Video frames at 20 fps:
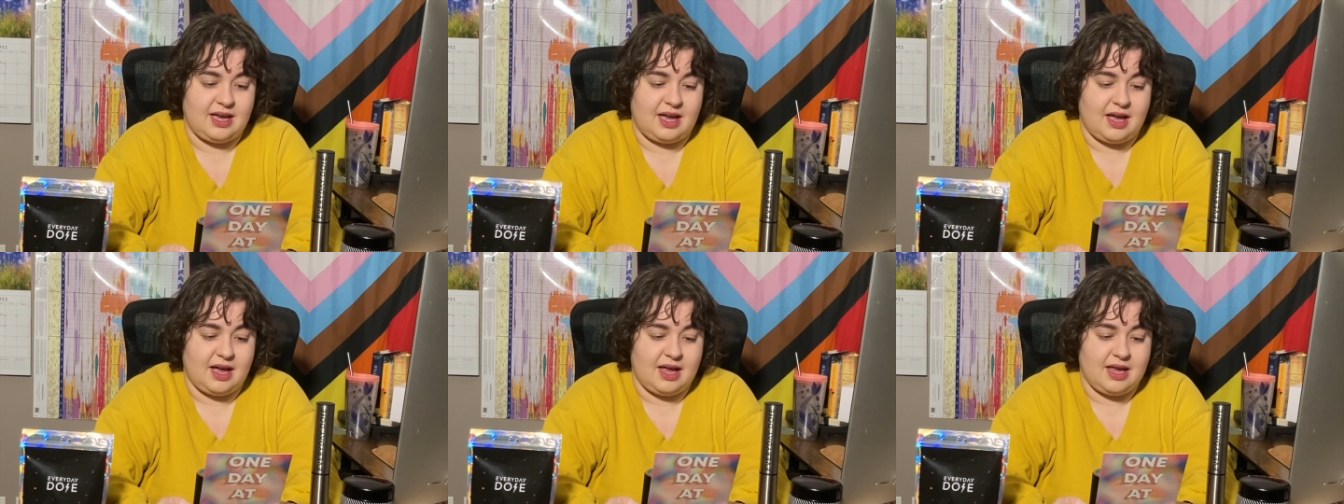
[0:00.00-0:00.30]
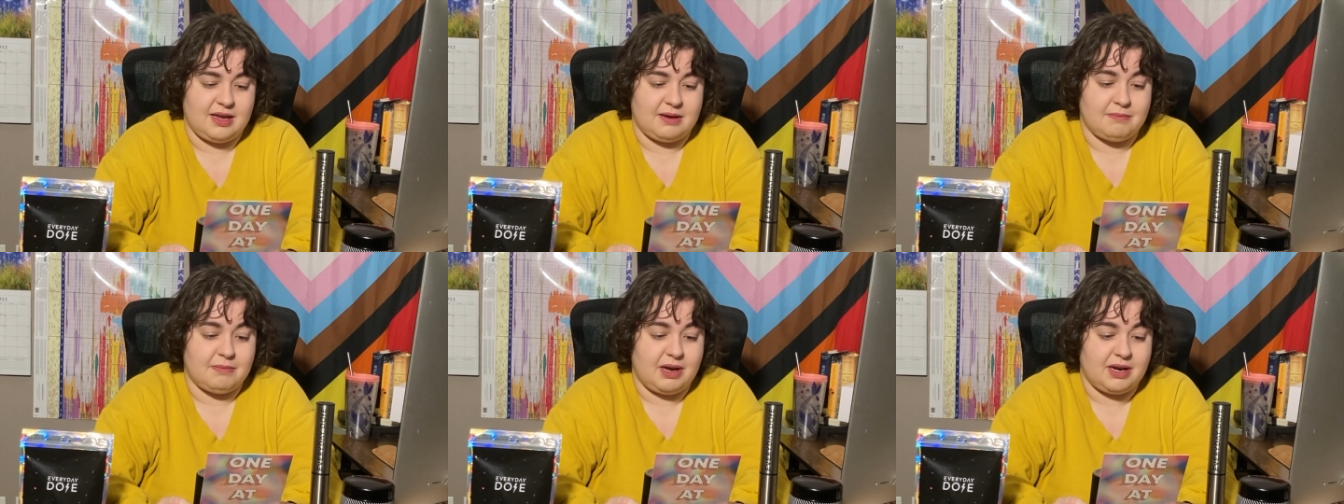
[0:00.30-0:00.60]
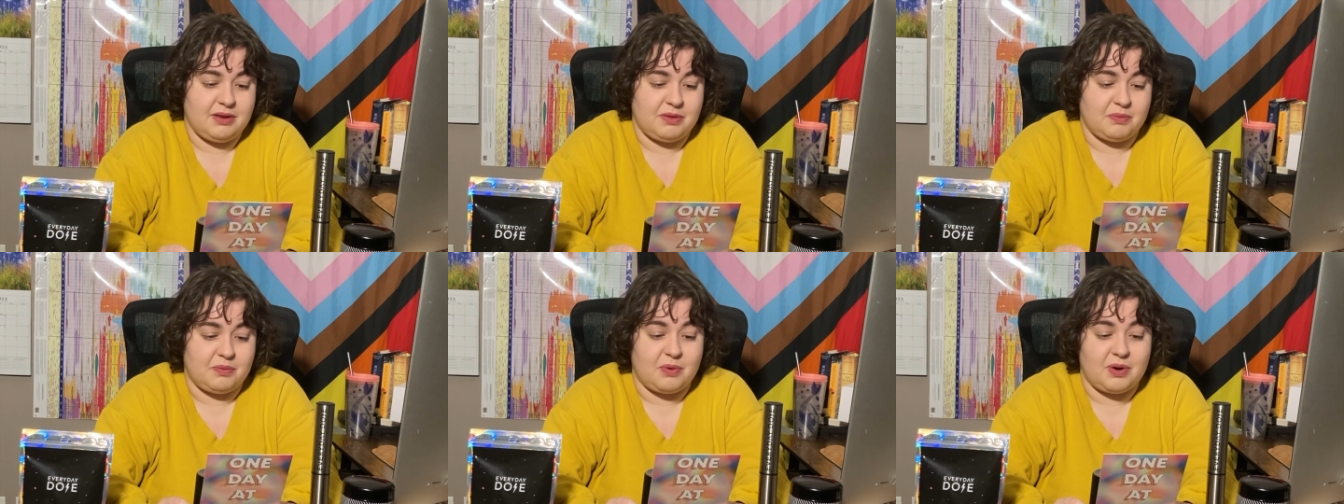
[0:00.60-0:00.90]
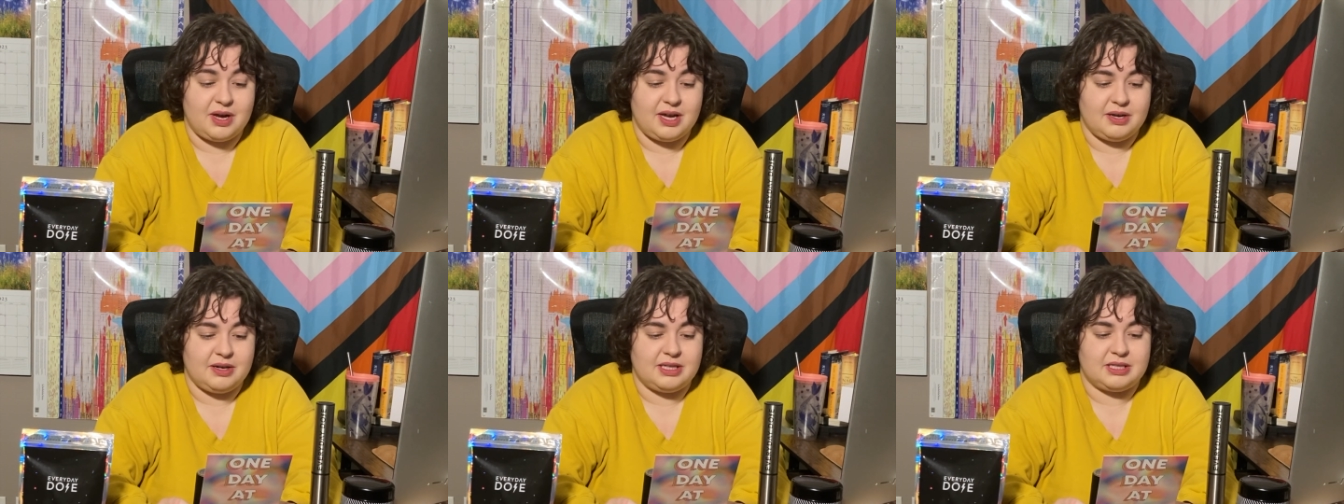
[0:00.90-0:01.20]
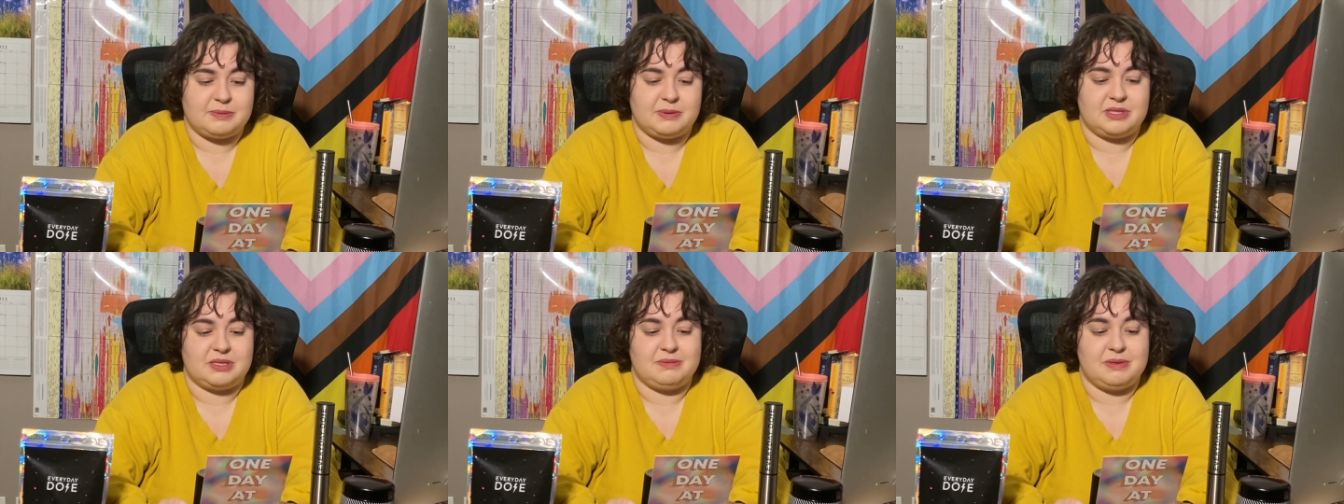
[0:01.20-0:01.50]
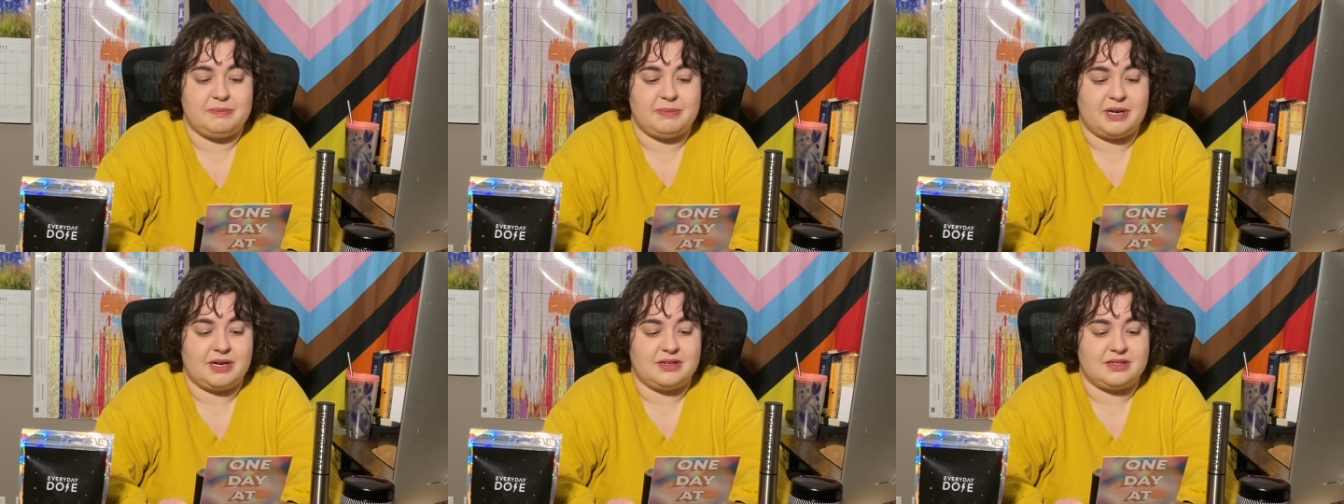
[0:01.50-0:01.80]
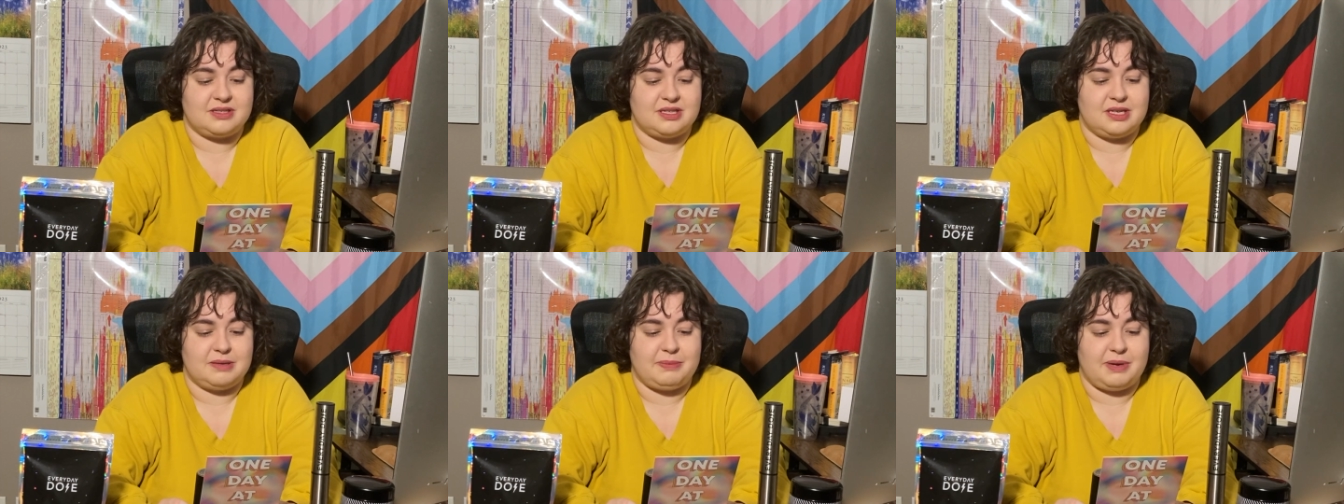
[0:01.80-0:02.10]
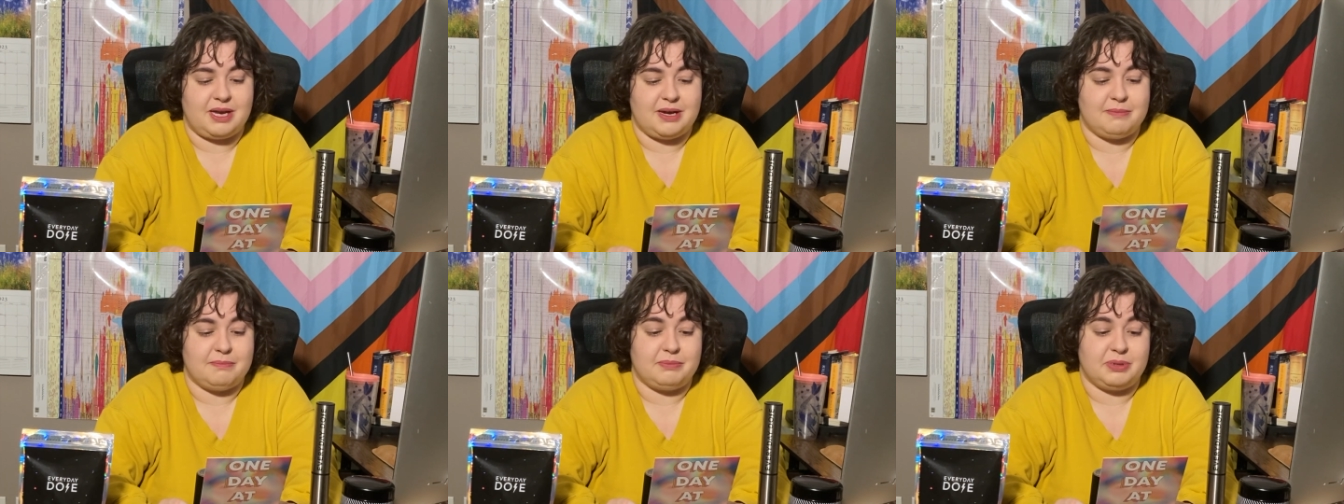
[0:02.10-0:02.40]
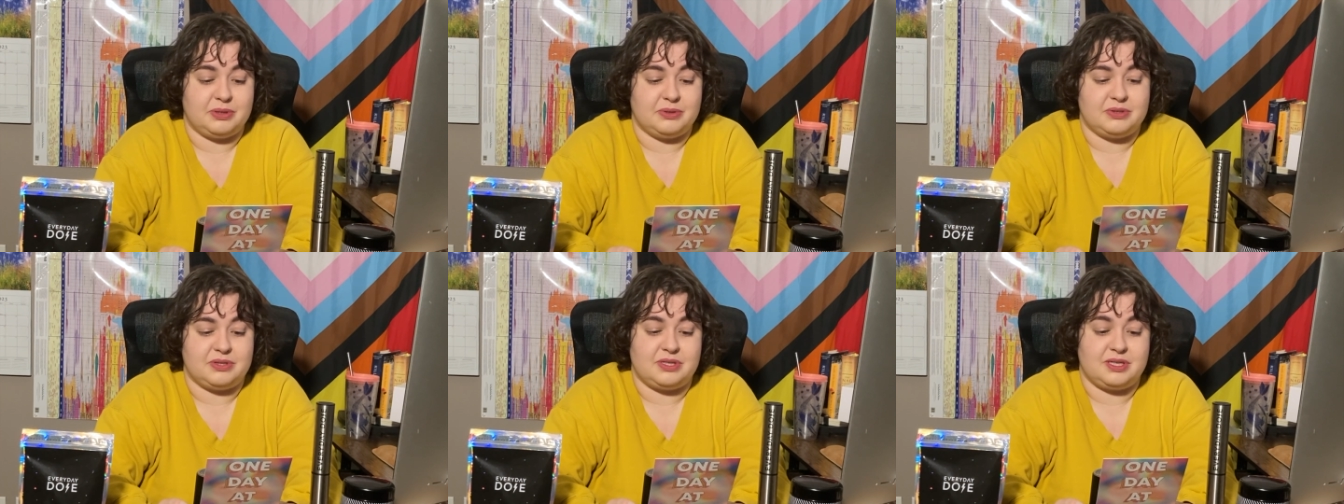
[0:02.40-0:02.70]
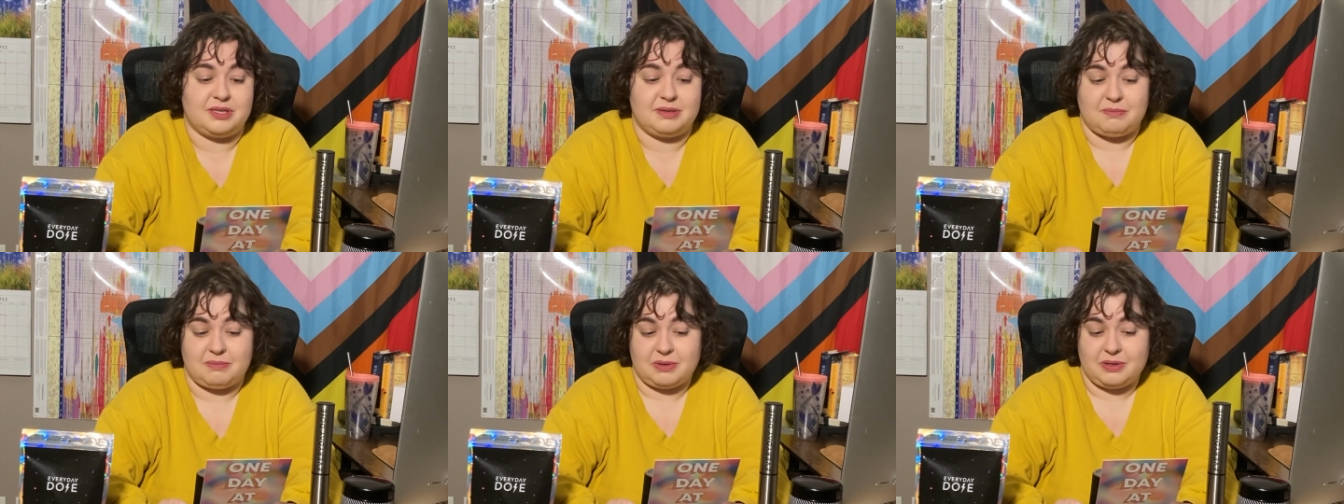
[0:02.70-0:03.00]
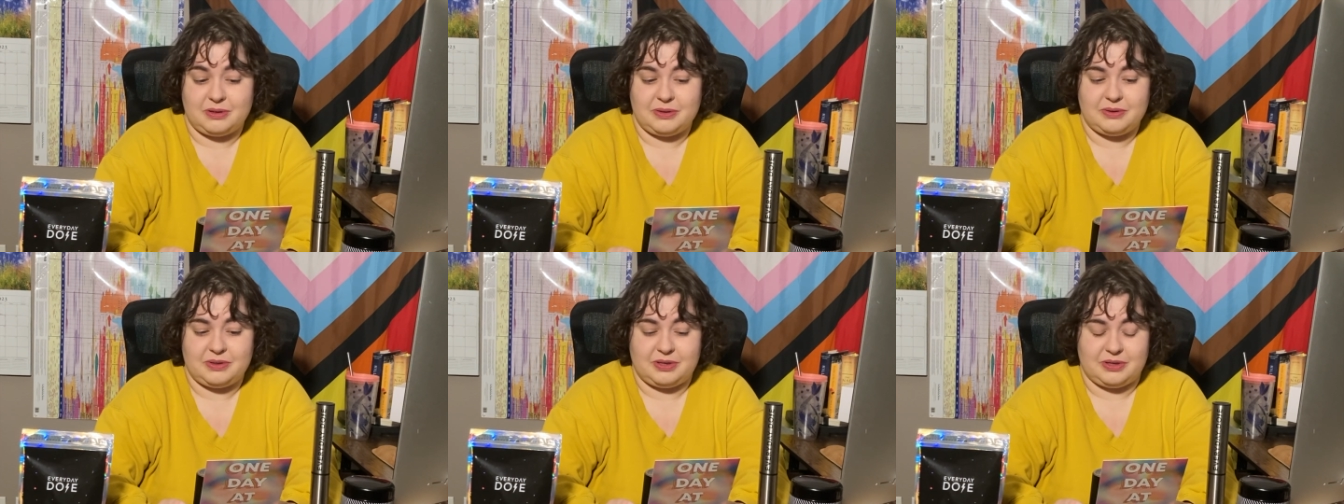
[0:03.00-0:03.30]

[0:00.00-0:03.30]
Uh, in month one, it's supposed to be better sleep and a boosted mood.